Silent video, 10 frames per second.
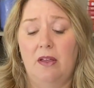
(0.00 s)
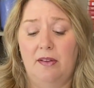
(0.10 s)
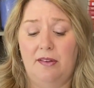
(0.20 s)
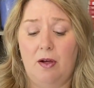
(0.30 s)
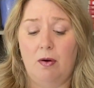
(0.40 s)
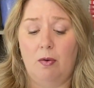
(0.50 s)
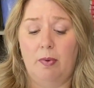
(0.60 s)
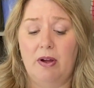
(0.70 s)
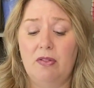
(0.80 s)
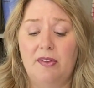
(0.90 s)
So
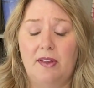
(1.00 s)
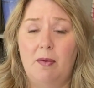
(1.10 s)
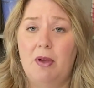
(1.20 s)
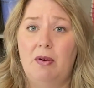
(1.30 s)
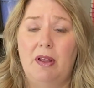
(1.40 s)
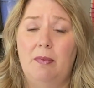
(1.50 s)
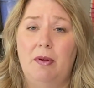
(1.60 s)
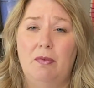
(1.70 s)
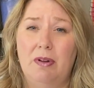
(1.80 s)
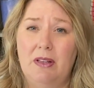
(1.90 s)
where the scapegoating can
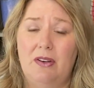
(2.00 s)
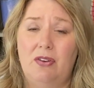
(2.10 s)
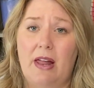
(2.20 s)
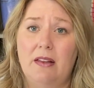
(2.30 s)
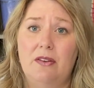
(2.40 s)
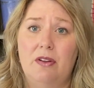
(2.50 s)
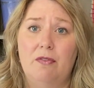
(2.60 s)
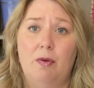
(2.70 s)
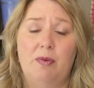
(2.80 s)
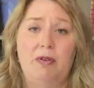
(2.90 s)
be really challenging
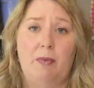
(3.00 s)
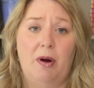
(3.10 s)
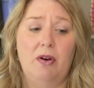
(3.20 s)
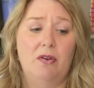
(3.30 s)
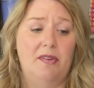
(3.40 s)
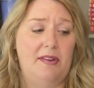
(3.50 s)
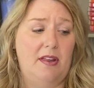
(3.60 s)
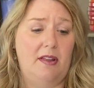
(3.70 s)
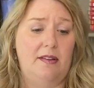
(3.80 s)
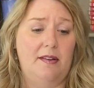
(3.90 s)
for betrayed partners
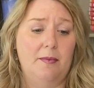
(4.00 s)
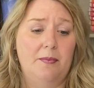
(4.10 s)
is